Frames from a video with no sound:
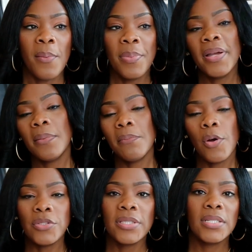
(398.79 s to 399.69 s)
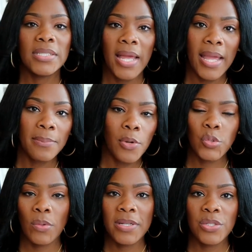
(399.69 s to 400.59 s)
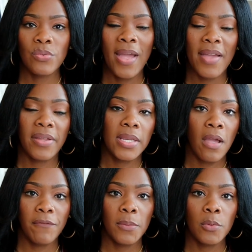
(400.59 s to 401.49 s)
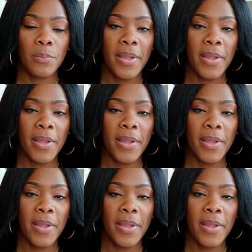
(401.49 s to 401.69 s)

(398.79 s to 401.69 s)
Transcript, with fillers: But most of the time, most women do have a comfortable